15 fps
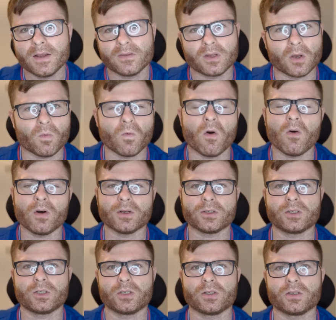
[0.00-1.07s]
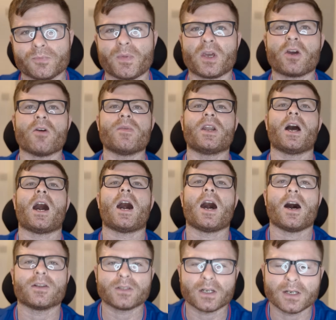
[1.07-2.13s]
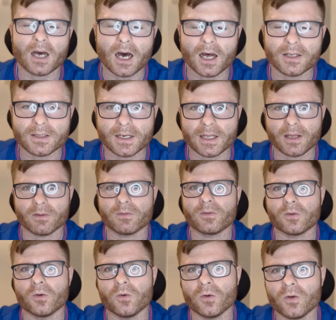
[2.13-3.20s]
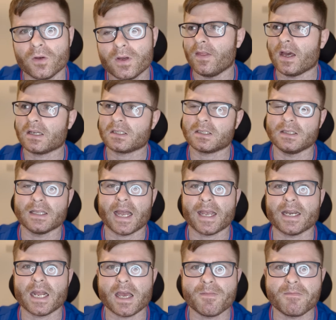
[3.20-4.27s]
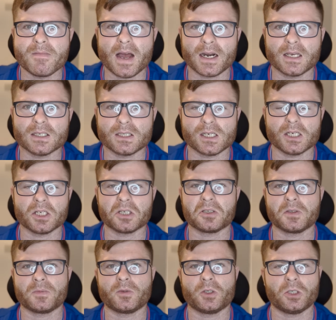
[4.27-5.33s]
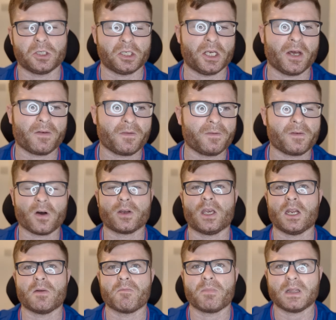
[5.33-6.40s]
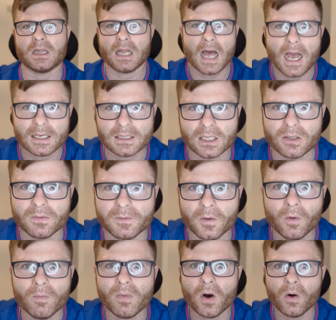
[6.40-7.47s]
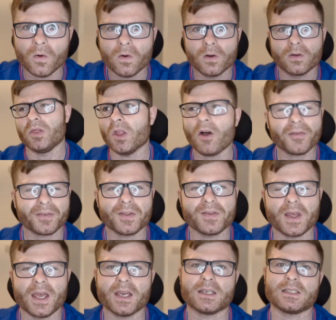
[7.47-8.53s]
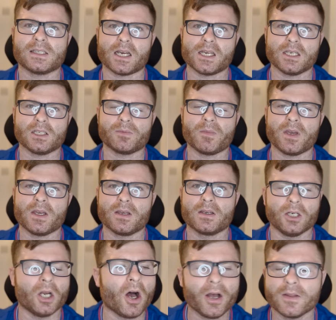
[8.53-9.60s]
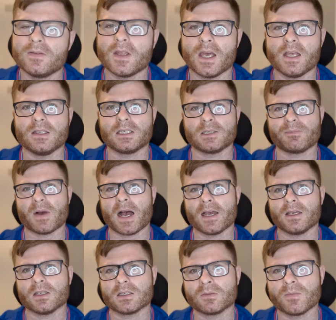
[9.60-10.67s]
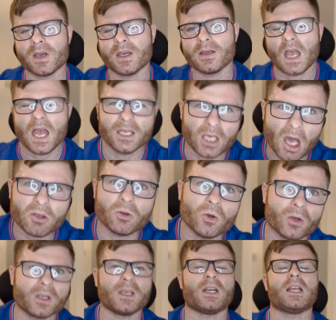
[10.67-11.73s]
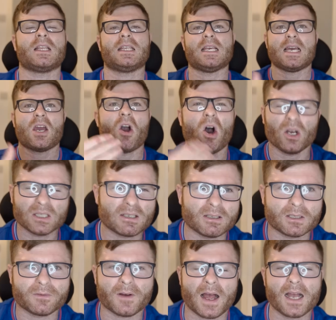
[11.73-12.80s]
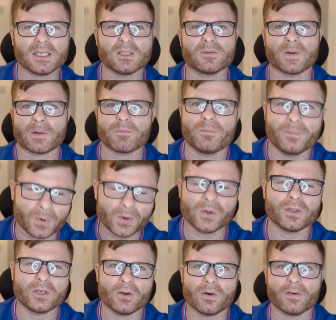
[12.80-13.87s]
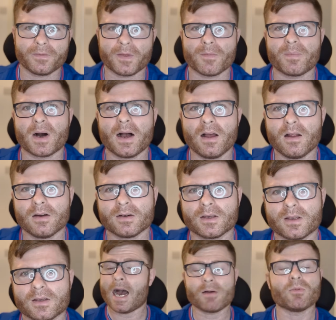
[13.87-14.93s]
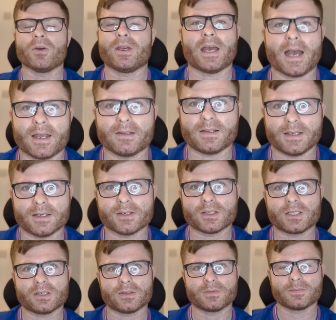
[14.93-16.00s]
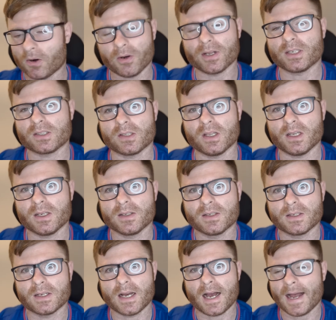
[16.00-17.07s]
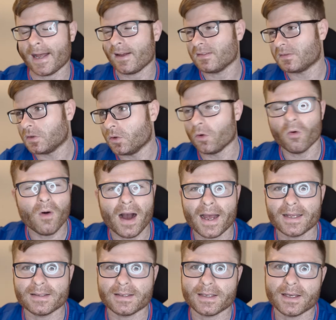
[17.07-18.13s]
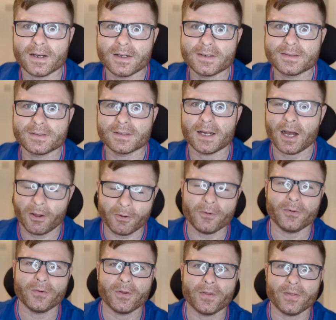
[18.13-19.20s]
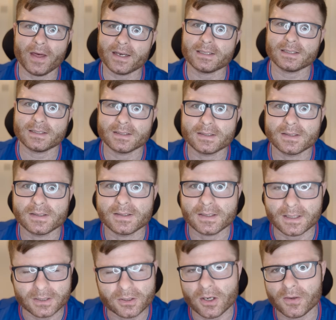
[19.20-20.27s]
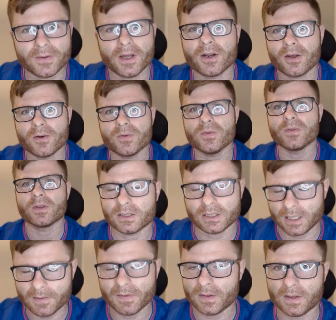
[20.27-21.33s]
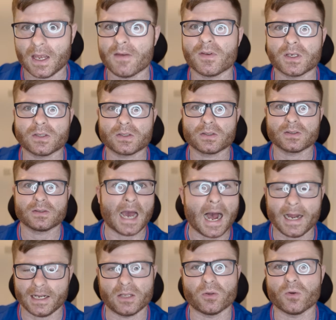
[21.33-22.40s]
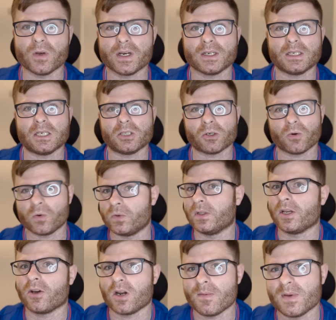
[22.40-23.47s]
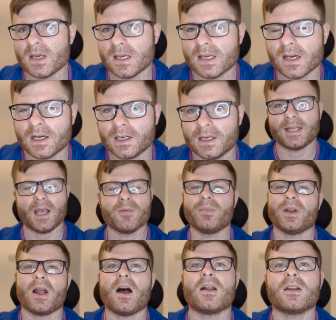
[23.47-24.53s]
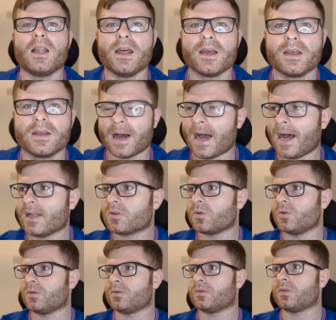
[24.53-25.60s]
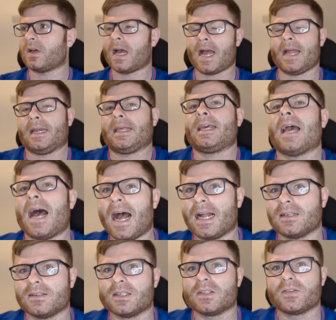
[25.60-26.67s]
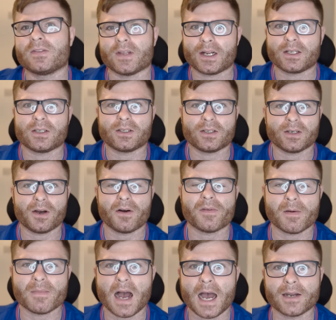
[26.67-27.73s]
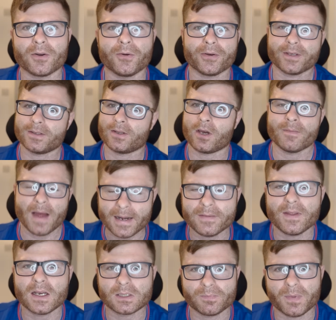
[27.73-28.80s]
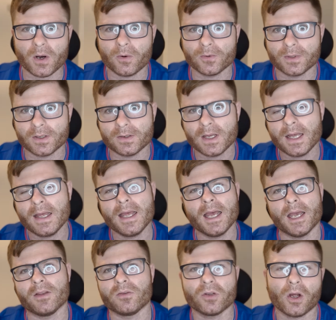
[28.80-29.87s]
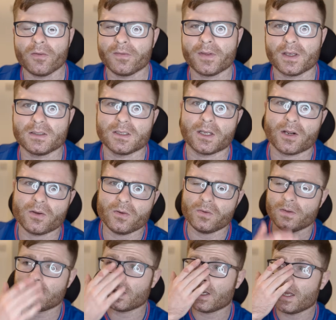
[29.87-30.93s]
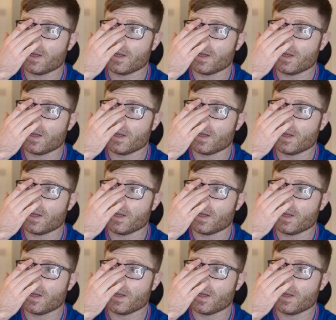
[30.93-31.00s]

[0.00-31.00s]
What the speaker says: to watch. It's becoming harder and harder to get through this 90 minutes of just sheer fucking placid football. Nothing that excites me, nothing that inspires me, yet you're critiquing us as fans for booing you off the park. I'm out of ideas. Honestly, I have no idea how this gets turned around. Stephen Davis, can he do it? He's only going to be here temporarily, but I don't and can't think of a man who could come in this building and turn things around.